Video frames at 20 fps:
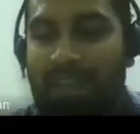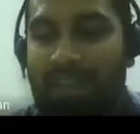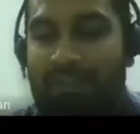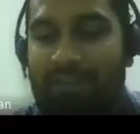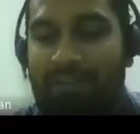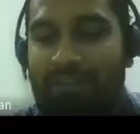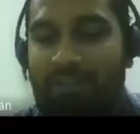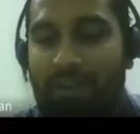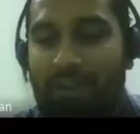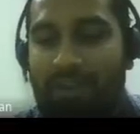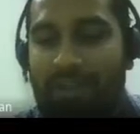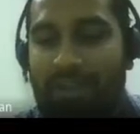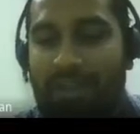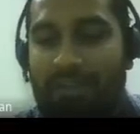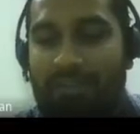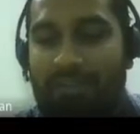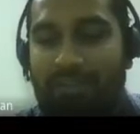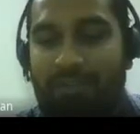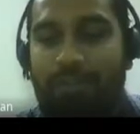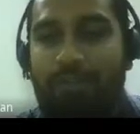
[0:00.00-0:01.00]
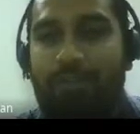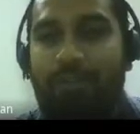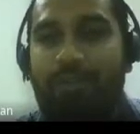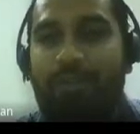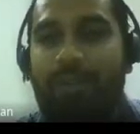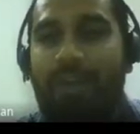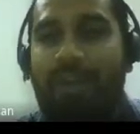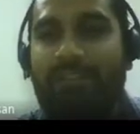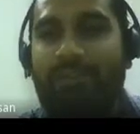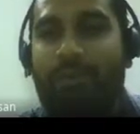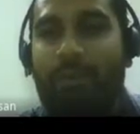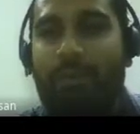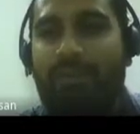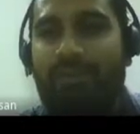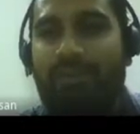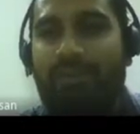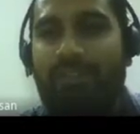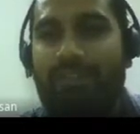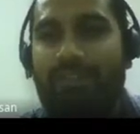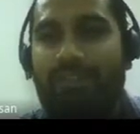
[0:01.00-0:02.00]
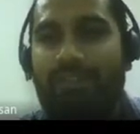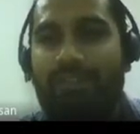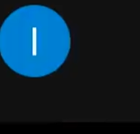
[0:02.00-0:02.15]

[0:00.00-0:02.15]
it's your task to ask questions.